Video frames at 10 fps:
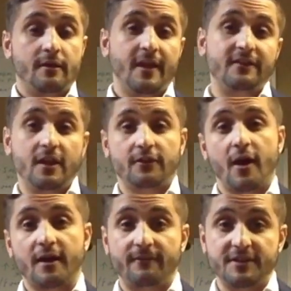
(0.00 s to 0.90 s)
they did a
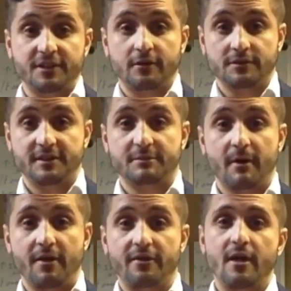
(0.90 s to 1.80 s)
ton of physicals this
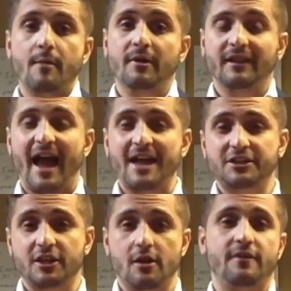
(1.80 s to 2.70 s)
month, but
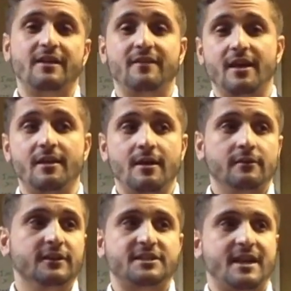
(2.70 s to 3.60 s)
last year they did,
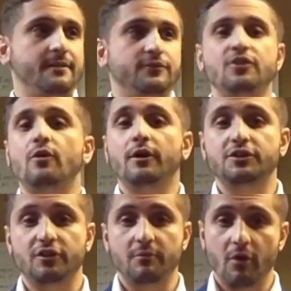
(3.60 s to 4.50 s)
let's say,
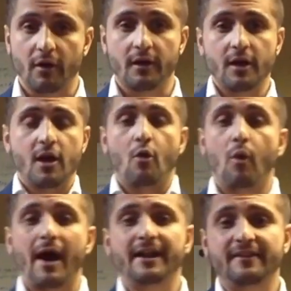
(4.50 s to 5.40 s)
200 more.
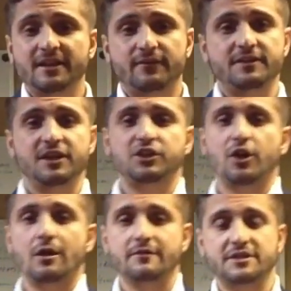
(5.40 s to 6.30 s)
Why did this
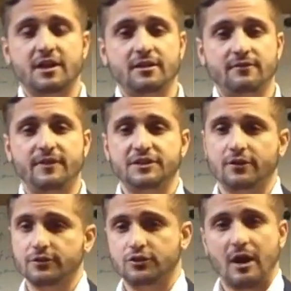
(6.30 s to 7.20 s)
physician all of a sudden
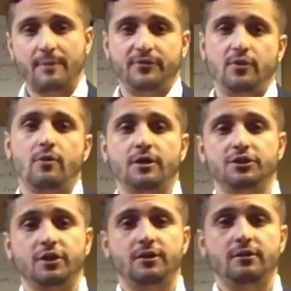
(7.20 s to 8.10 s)
physicals drop
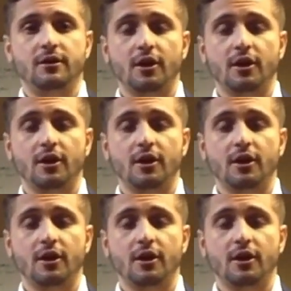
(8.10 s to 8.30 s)
200